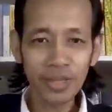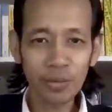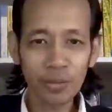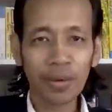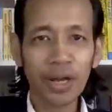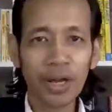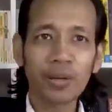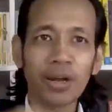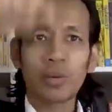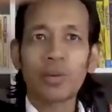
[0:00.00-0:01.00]
where
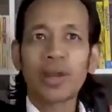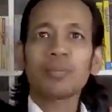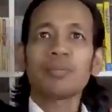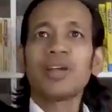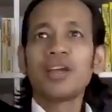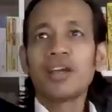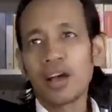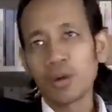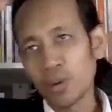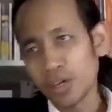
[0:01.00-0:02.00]
I, I went up,
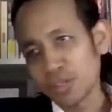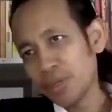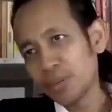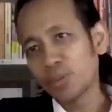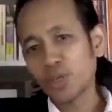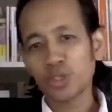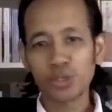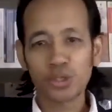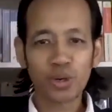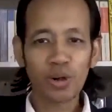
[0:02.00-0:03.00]
I was being
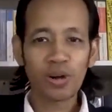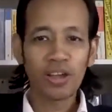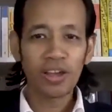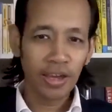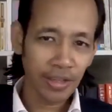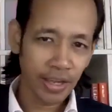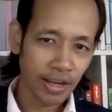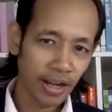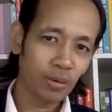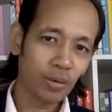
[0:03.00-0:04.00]
pushed to shore, and
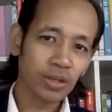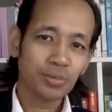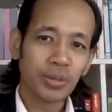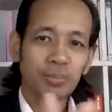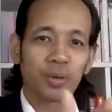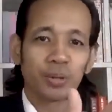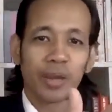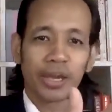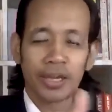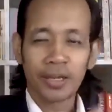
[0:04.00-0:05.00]
then I was being pulled
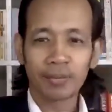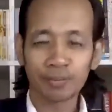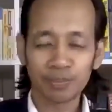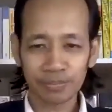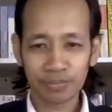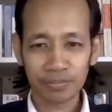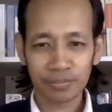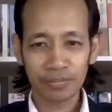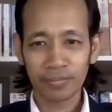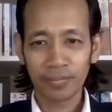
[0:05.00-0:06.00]
back in.
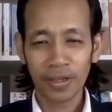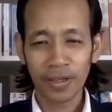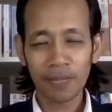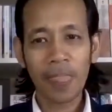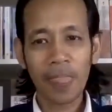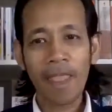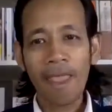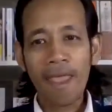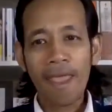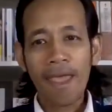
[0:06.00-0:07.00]
Yeah.
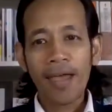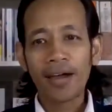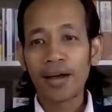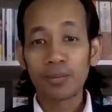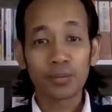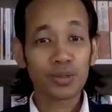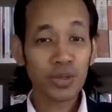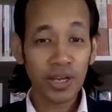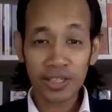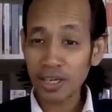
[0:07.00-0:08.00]
Uh,
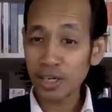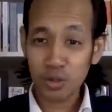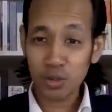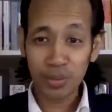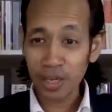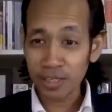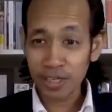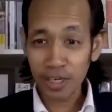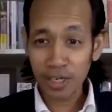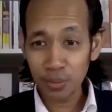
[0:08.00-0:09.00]
so I started swimming. I
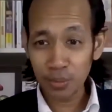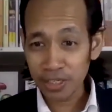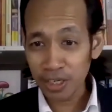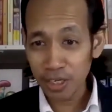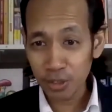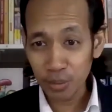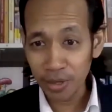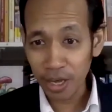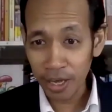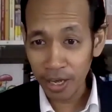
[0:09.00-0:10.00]
started swimming. I started
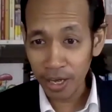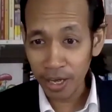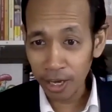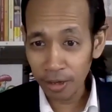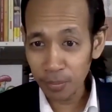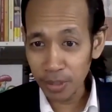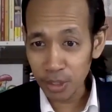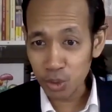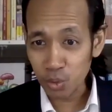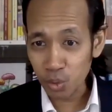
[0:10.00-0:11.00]
swimming, and I've
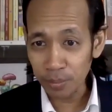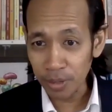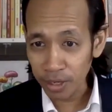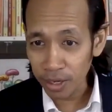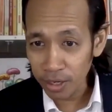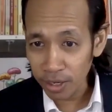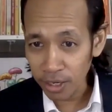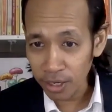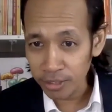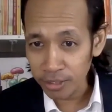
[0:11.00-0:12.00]
been swimming. Uh,
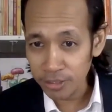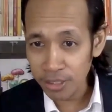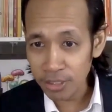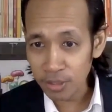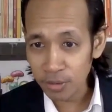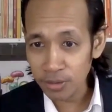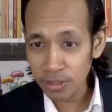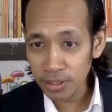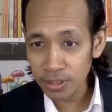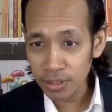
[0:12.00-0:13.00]
I, I just
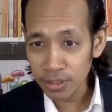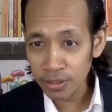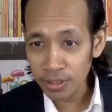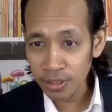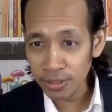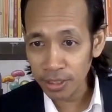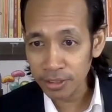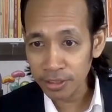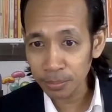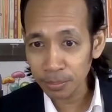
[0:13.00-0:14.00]
only uh, see the
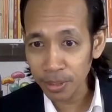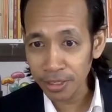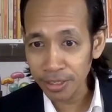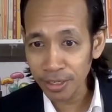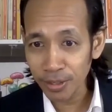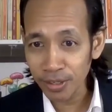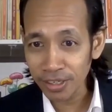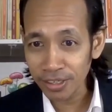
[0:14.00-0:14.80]
title, but didn't